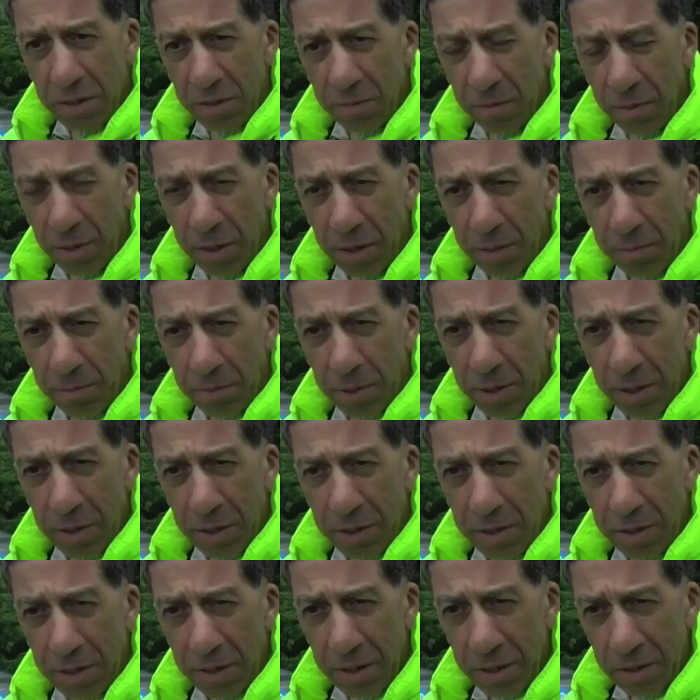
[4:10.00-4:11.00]
a blind
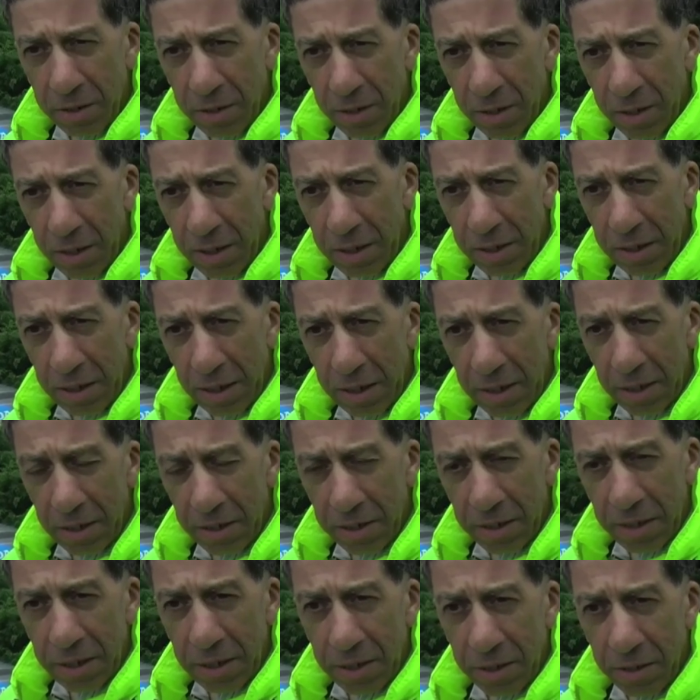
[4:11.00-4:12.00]
person,
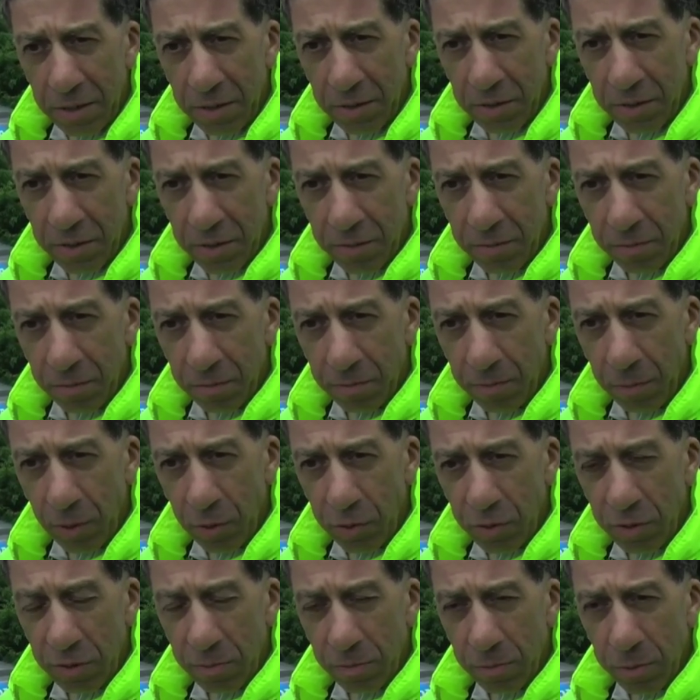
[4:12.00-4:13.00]
it is
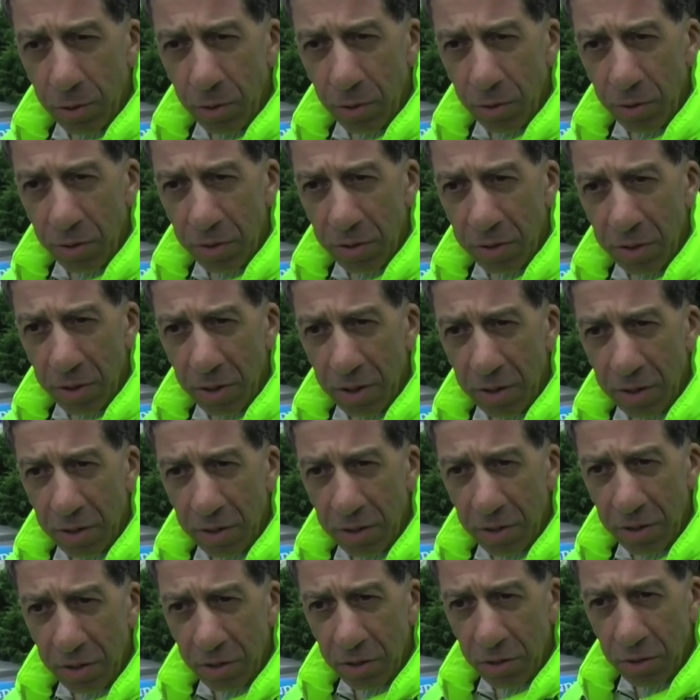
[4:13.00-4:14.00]
most important that
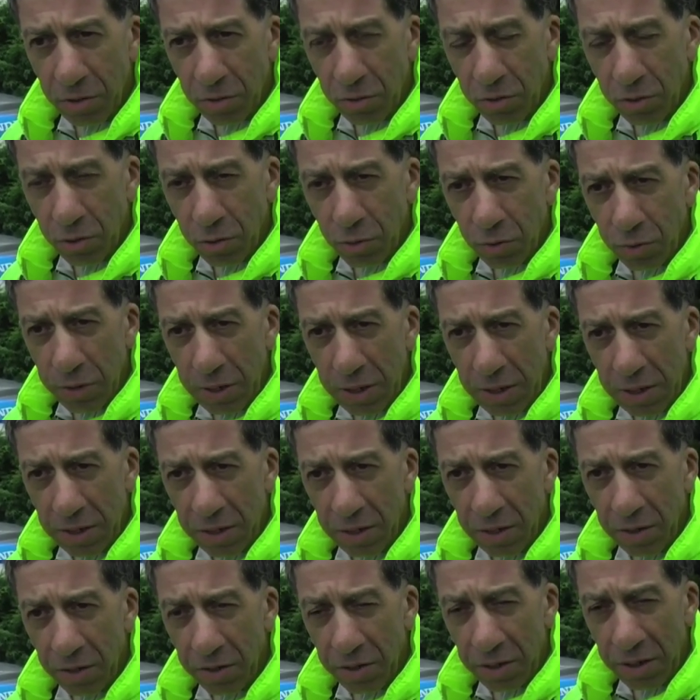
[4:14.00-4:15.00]
you do get
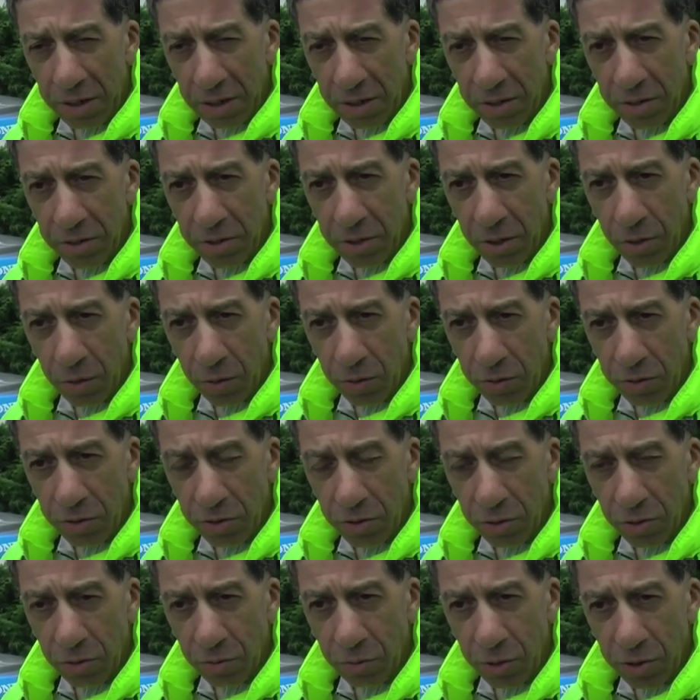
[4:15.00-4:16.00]
things told to
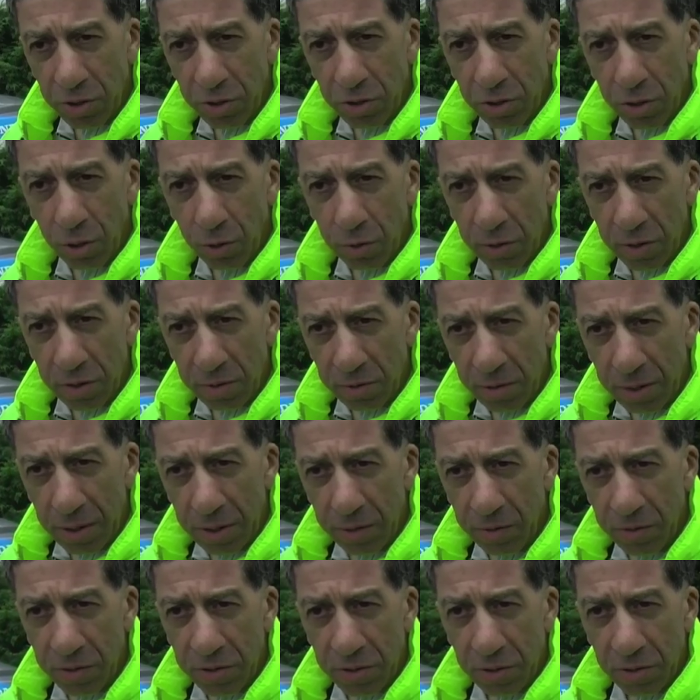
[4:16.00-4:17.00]
you, what's going
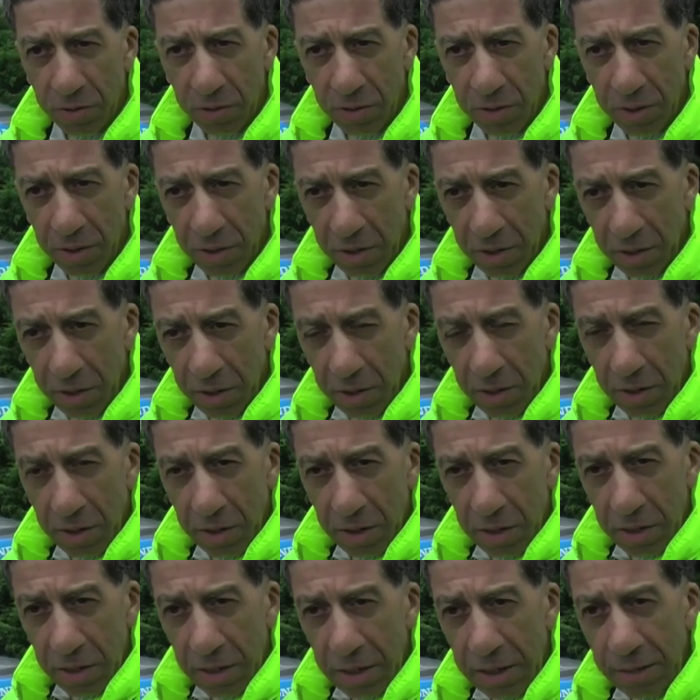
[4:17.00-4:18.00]
around you.
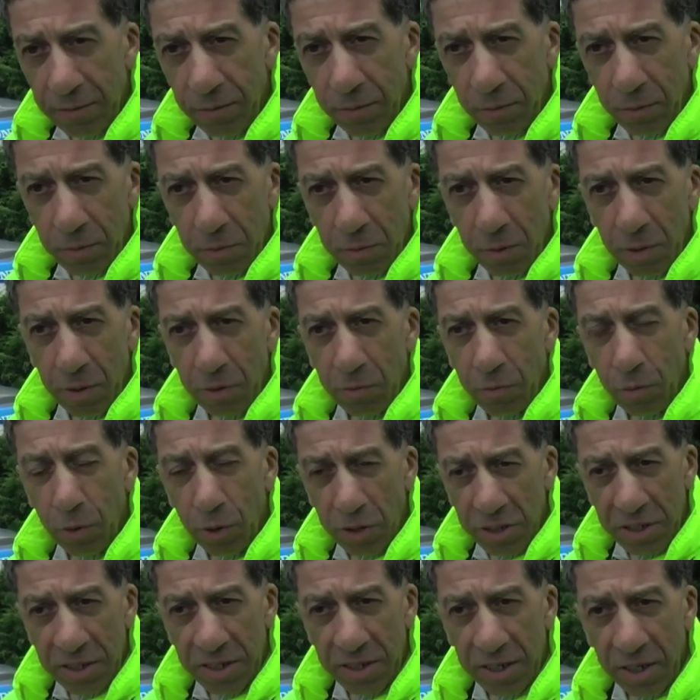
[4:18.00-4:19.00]
Even with
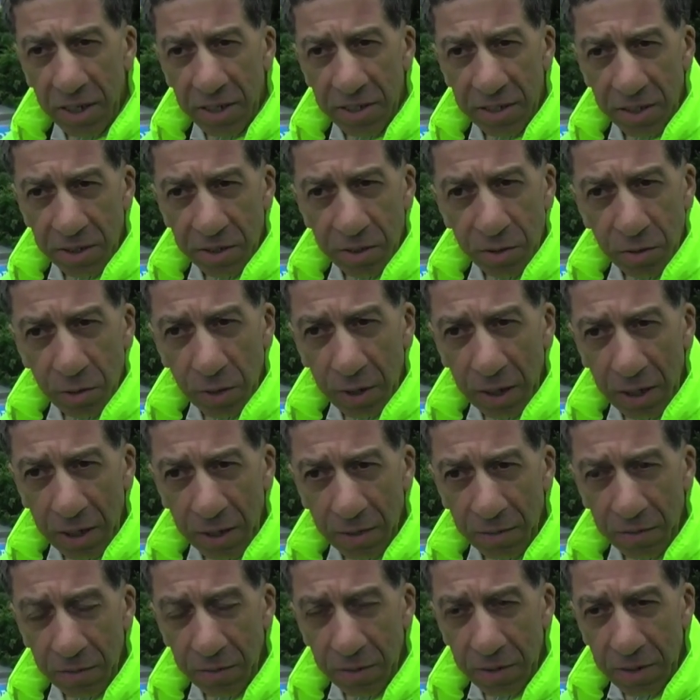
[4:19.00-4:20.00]
what sight I do
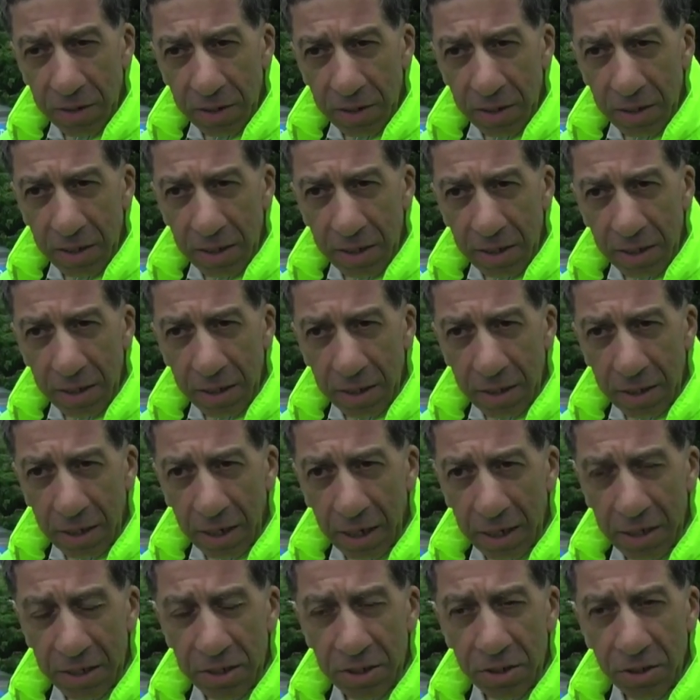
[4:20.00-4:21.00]
have,
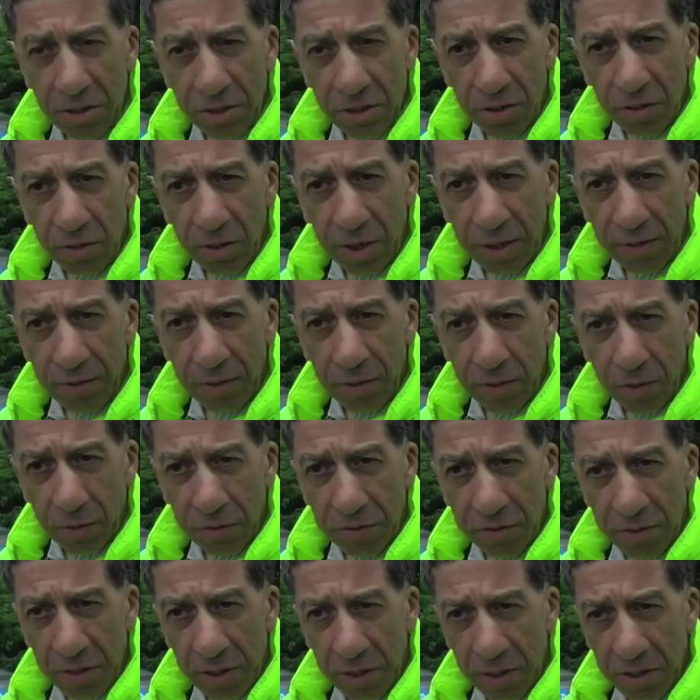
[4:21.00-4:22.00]
I still don't have enough
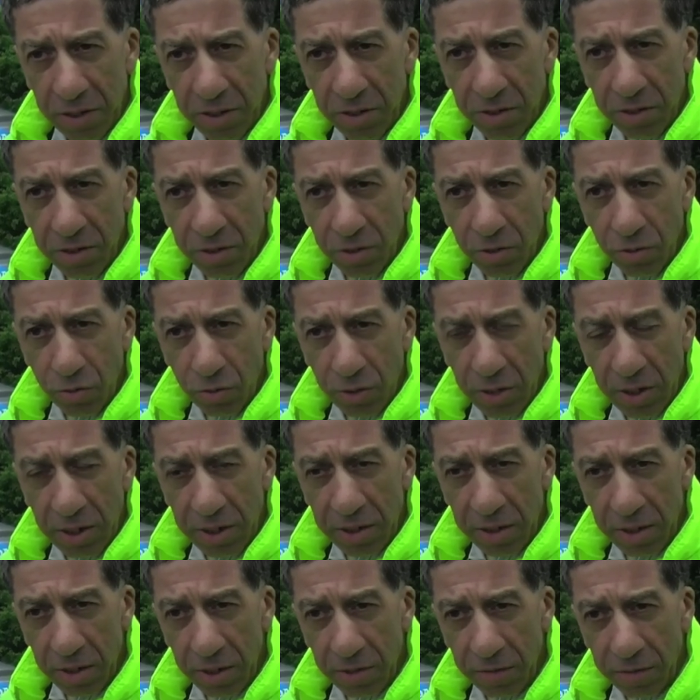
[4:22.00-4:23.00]
sight to get
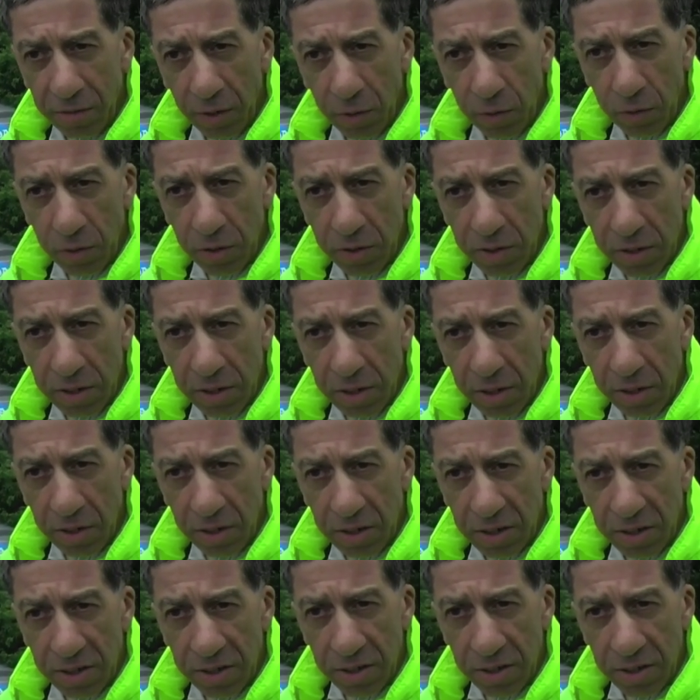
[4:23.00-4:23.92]
focusing on these